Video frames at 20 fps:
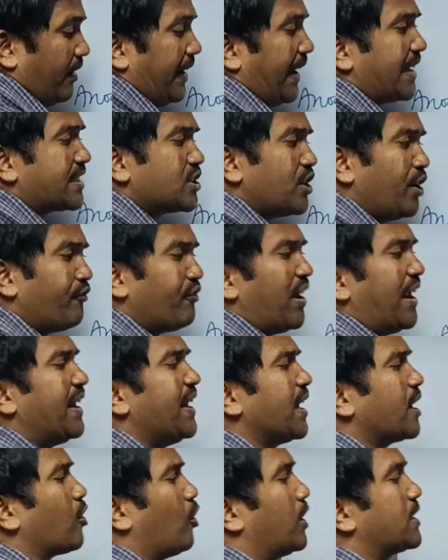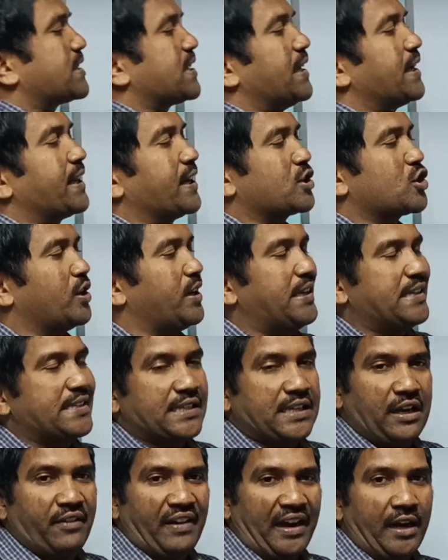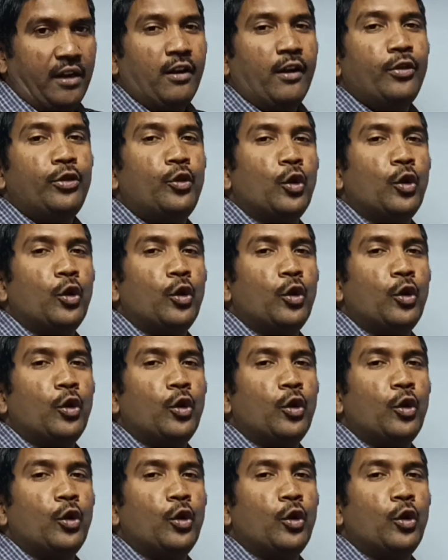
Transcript: Next, if any concentration is given,